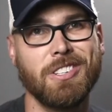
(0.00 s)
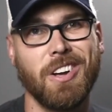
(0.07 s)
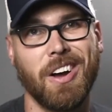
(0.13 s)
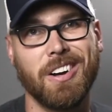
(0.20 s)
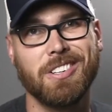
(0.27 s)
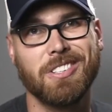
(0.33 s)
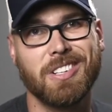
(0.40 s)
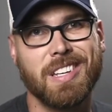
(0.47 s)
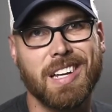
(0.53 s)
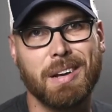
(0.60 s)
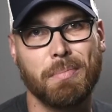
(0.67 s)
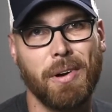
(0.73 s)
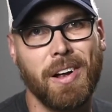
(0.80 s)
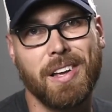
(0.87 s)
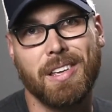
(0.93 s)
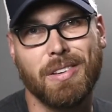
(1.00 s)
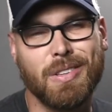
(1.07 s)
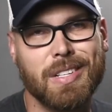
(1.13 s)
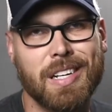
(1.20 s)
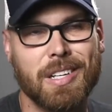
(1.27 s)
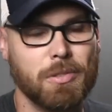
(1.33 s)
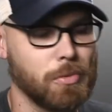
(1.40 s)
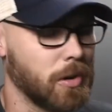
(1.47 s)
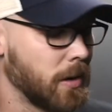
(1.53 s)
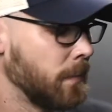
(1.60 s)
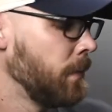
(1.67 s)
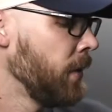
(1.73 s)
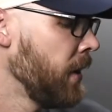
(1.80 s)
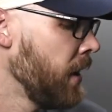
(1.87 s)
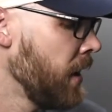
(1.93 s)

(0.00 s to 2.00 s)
honestly, you could probably use it as one.